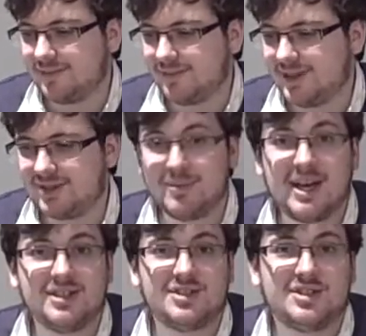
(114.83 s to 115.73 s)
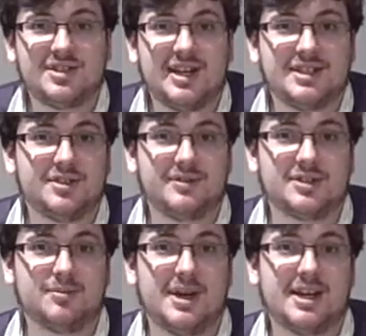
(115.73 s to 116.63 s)
This match, as you would
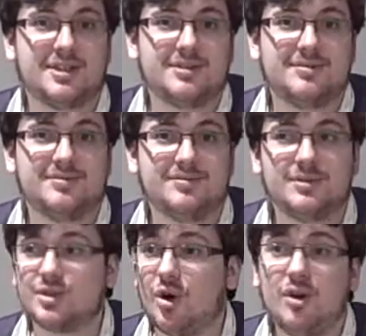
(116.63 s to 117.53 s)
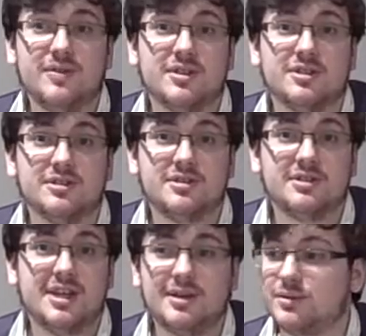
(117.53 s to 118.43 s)
expect, was awful.
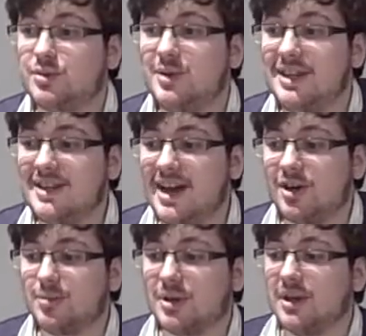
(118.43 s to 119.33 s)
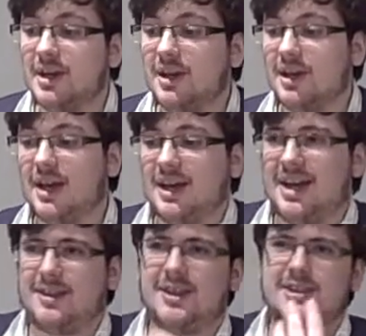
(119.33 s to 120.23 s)
It was really terrible.
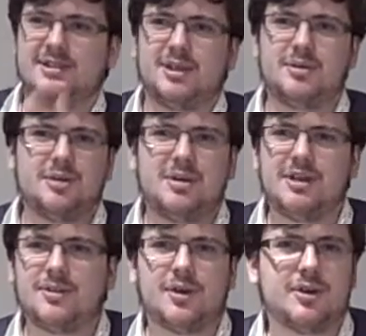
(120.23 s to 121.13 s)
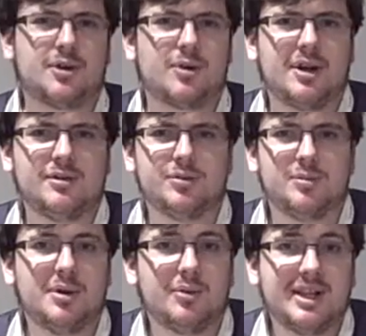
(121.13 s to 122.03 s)
I think WWE thought the crowd would
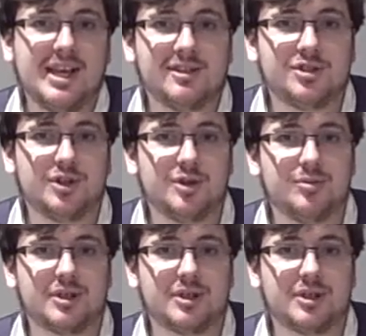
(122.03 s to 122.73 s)
be really into it